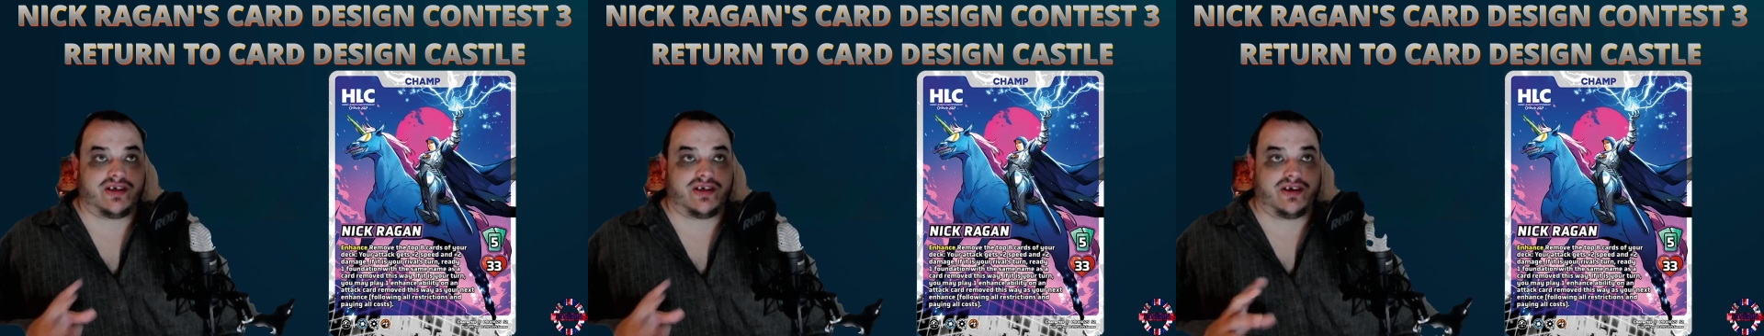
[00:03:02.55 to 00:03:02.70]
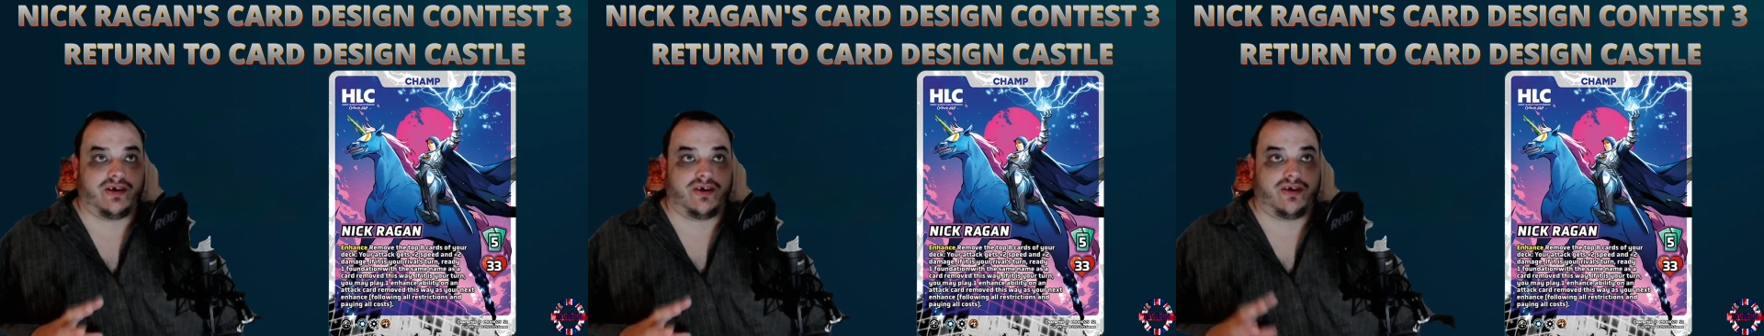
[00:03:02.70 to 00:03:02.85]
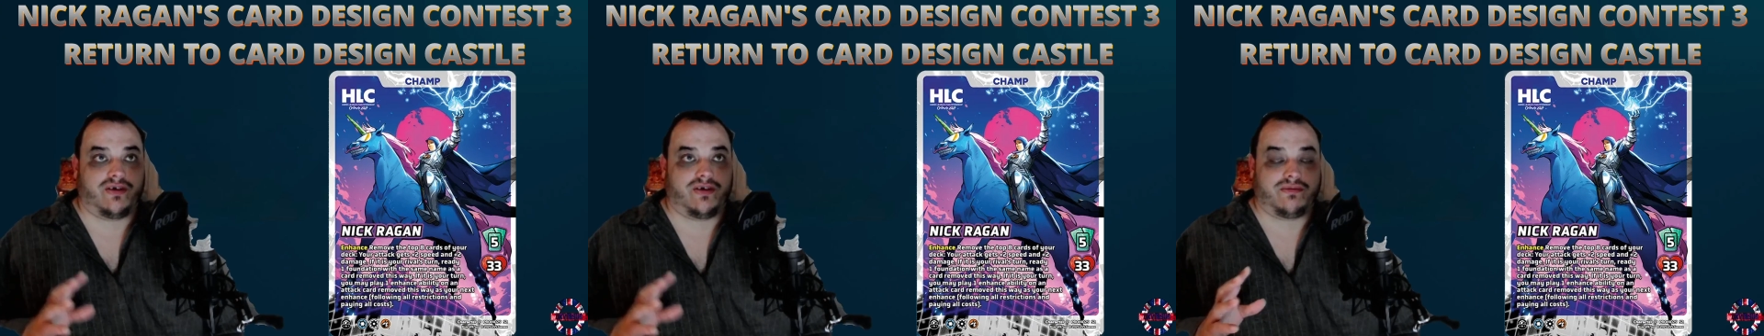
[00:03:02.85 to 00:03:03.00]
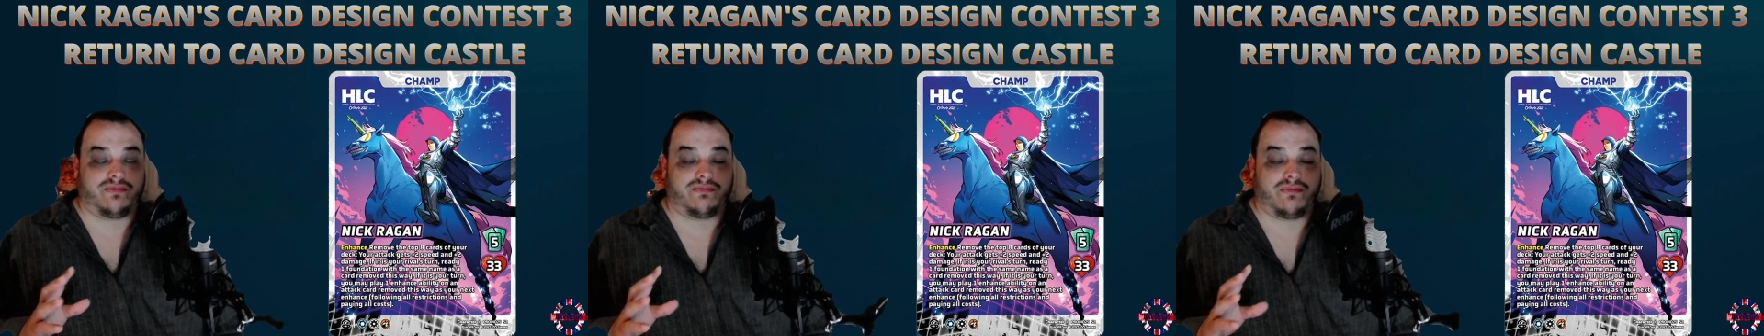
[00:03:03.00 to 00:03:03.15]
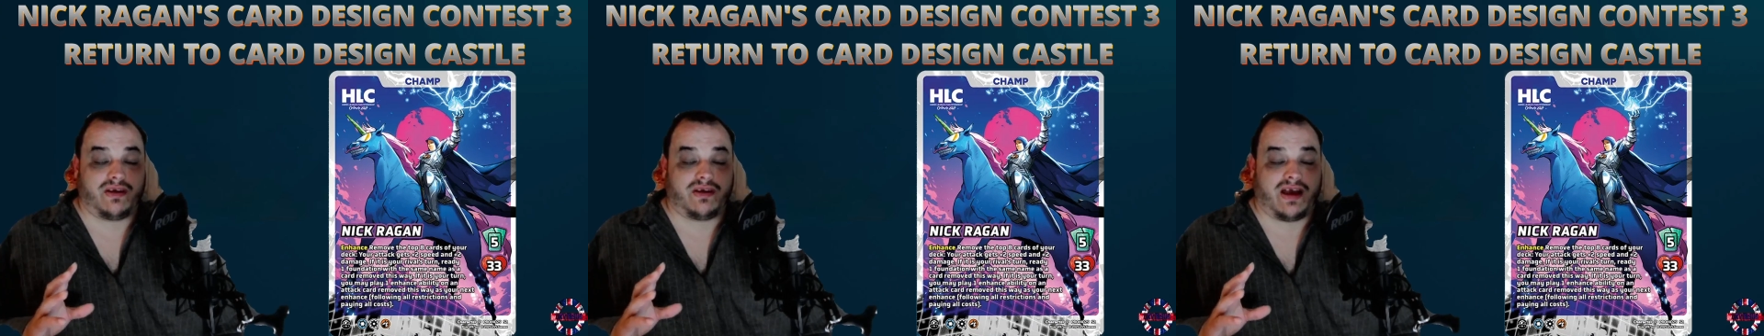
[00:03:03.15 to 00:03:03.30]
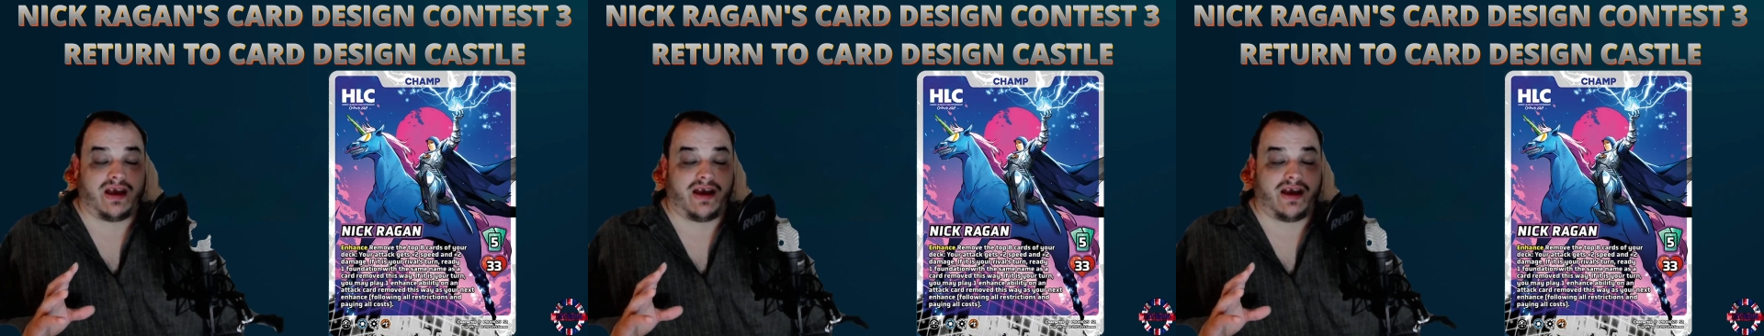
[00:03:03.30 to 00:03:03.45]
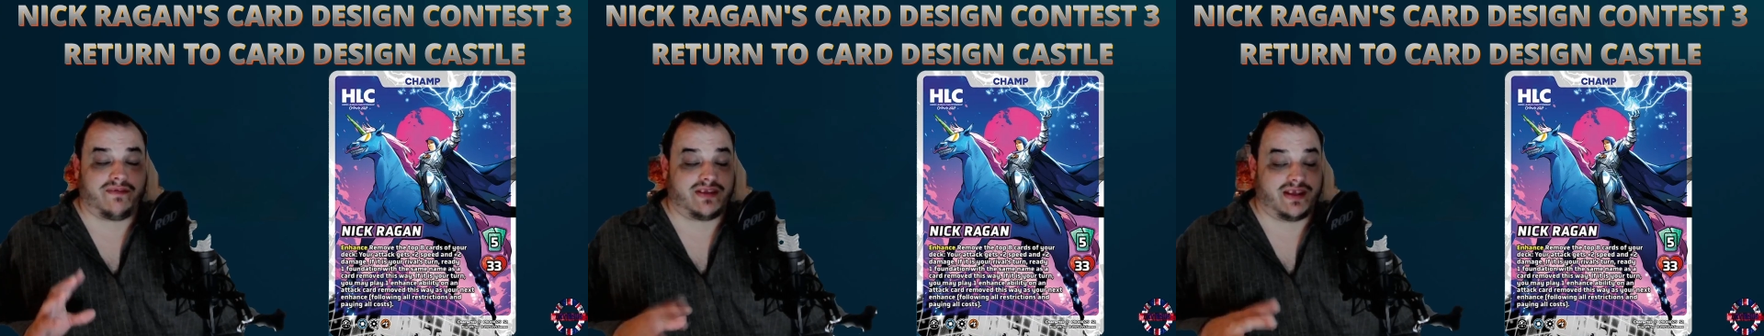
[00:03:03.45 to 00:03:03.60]
or
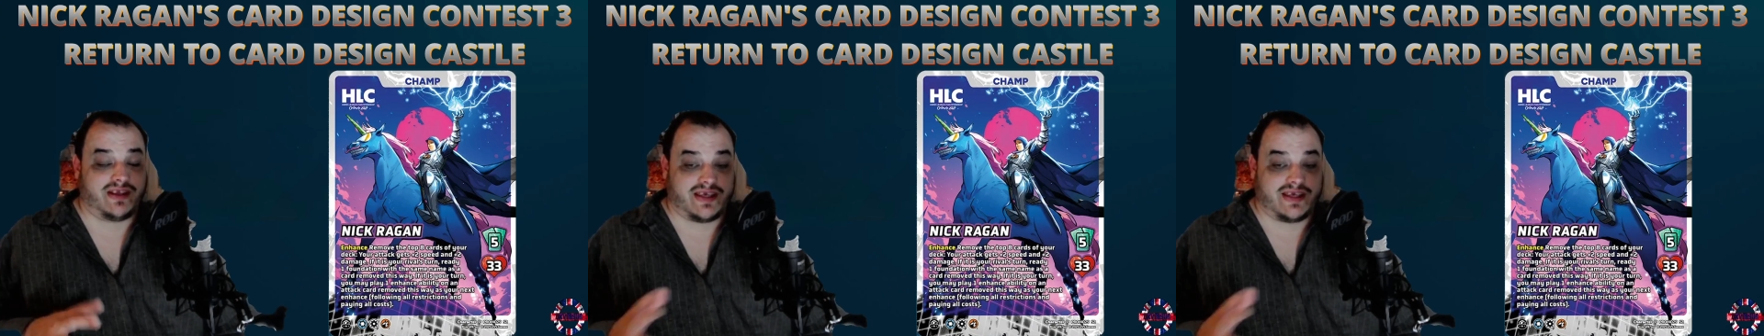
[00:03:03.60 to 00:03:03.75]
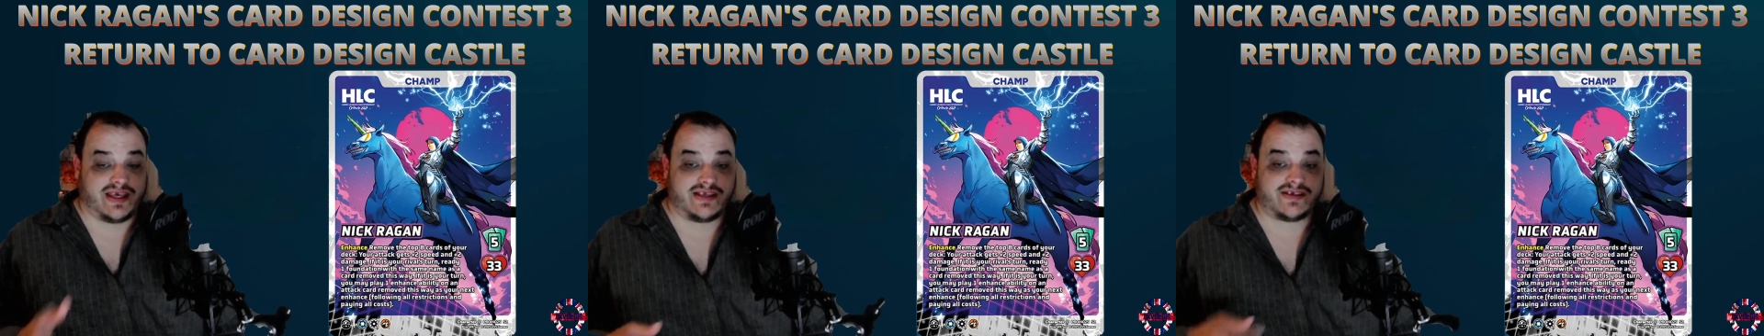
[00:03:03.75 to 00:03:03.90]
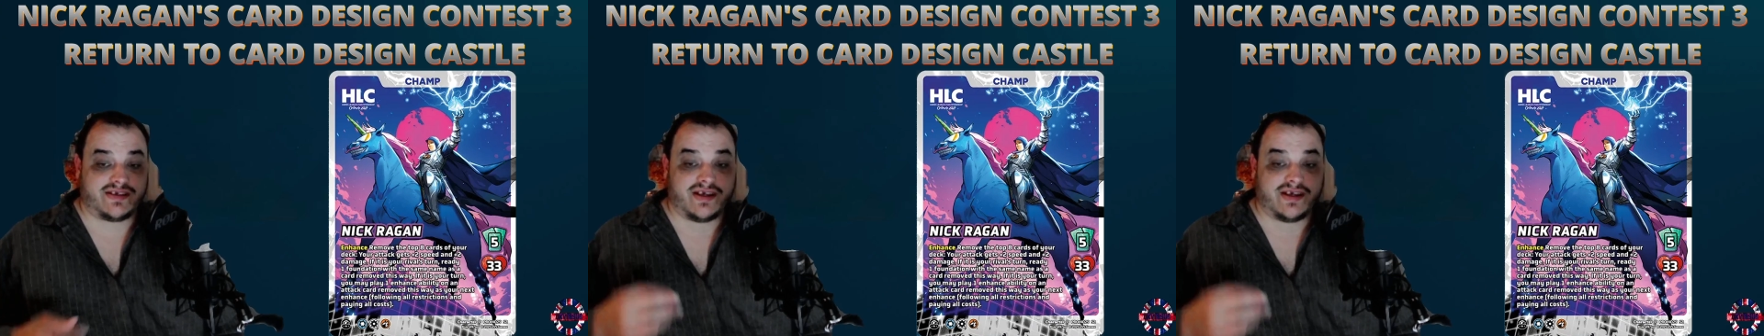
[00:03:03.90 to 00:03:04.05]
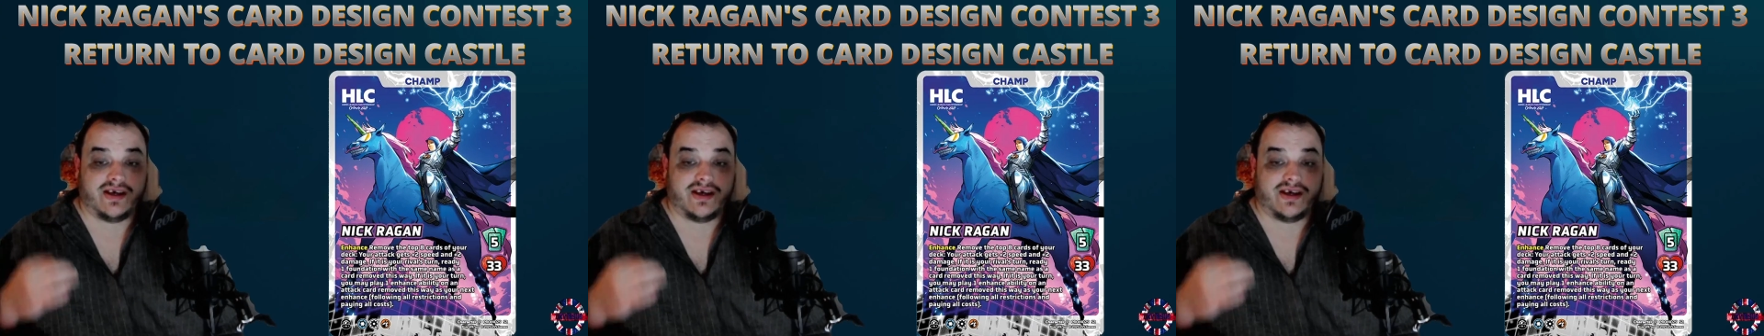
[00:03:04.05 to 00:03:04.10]
having the kits,